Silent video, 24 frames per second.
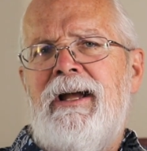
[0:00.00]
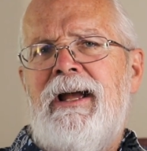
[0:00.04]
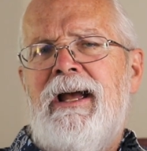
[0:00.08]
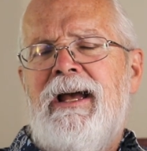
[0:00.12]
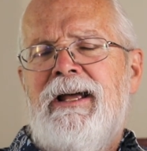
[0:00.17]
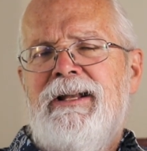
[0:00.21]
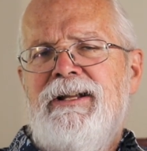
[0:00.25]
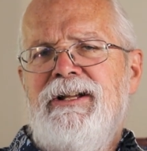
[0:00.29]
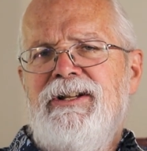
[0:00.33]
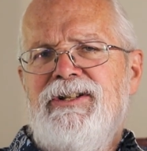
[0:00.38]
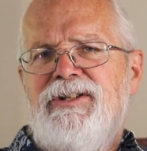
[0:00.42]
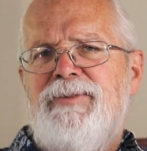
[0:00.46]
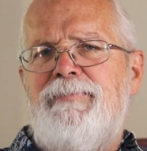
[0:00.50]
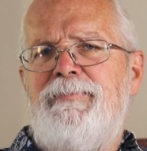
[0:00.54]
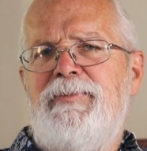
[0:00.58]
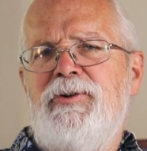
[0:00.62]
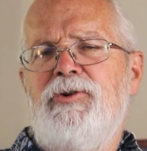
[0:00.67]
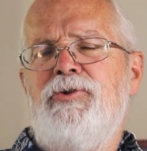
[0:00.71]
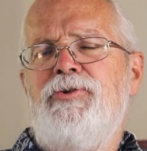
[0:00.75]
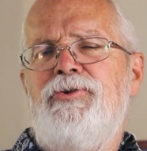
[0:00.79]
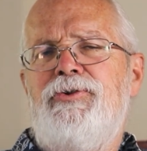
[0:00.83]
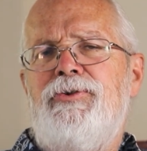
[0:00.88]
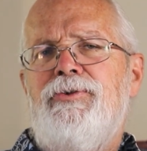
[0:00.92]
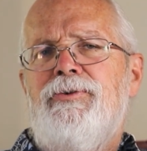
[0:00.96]
and his
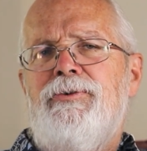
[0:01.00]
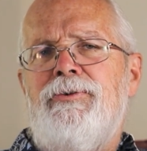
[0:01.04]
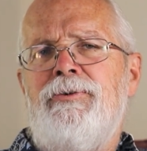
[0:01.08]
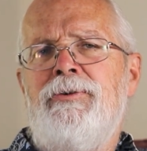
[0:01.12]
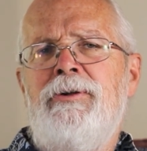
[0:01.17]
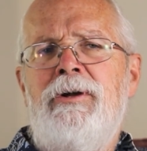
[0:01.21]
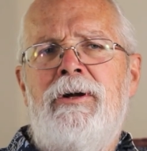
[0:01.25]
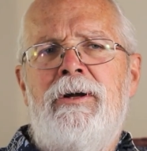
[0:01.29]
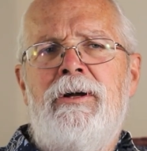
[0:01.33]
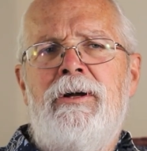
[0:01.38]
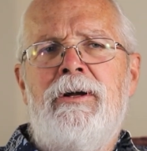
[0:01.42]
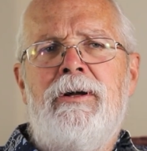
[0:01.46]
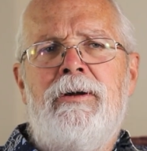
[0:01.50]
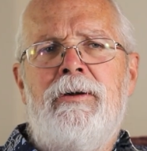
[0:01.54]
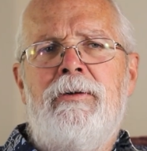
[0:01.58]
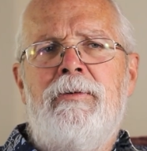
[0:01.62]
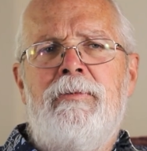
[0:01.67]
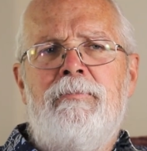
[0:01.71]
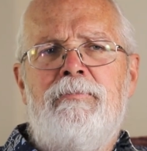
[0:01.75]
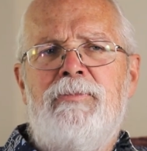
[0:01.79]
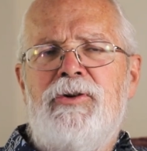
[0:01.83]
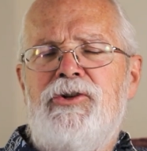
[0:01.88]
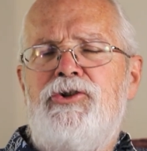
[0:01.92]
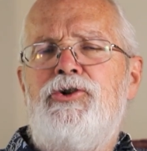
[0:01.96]
spiritual
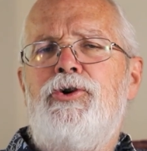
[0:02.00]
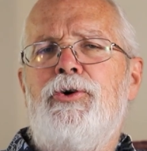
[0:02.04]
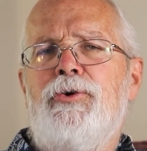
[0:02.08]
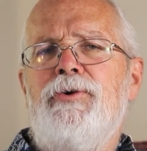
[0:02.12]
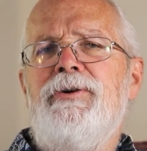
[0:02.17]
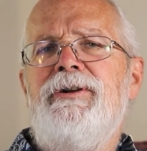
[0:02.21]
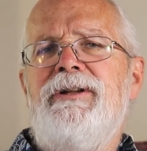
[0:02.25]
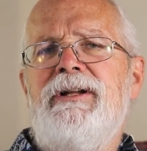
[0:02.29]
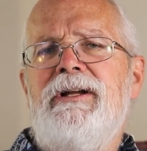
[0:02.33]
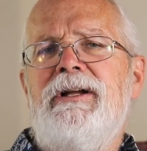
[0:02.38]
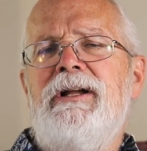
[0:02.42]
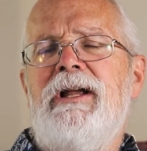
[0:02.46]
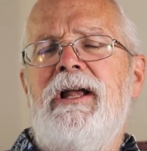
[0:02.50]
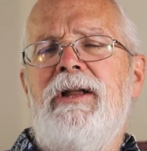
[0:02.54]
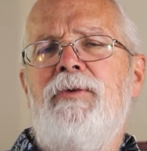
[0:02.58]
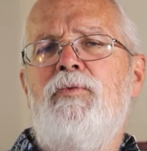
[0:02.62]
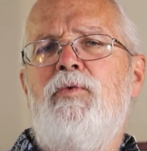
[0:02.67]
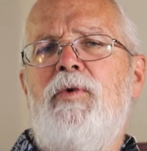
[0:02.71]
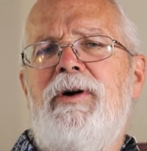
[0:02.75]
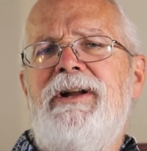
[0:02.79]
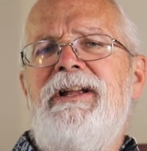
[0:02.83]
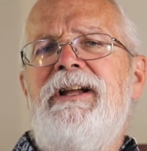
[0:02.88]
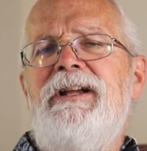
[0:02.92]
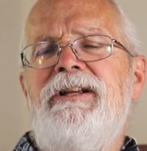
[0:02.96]
maturity and
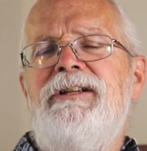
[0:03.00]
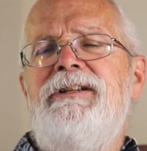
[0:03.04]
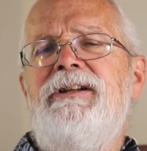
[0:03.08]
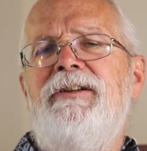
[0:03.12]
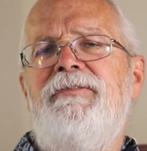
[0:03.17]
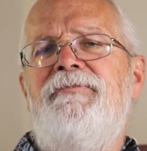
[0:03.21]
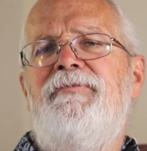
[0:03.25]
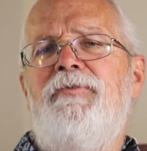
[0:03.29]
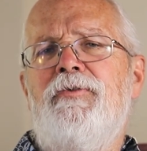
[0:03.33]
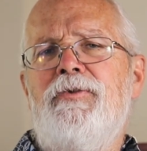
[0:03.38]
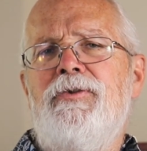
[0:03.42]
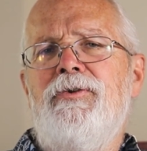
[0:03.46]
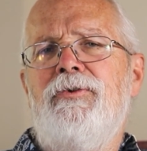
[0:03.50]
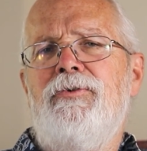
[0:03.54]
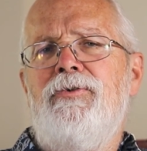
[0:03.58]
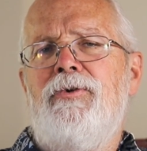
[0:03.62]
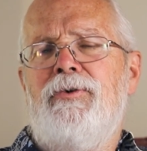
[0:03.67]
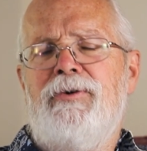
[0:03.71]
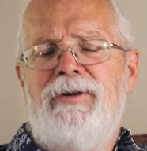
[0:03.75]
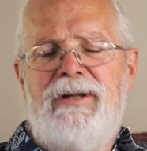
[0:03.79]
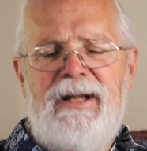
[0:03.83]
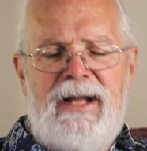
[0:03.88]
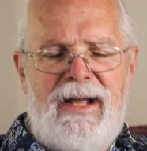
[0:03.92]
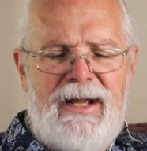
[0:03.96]
what he did for the
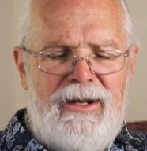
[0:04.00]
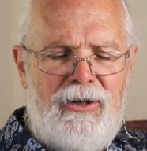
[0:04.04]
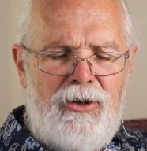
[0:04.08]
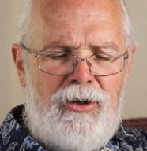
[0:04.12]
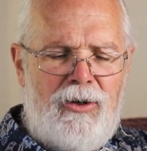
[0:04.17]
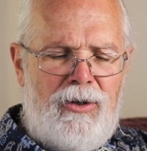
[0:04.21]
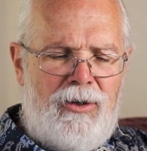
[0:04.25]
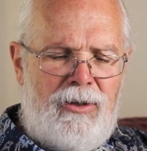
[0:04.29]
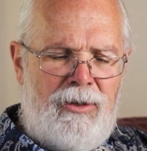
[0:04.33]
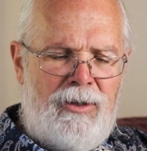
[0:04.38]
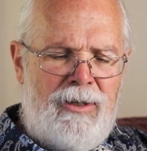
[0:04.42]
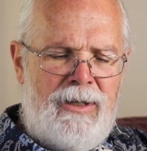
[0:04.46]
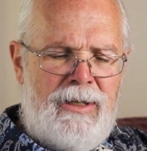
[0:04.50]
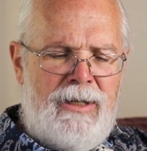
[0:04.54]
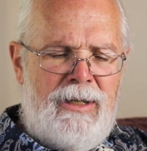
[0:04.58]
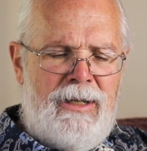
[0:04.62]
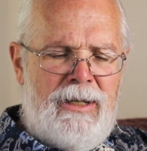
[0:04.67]
Lord at all.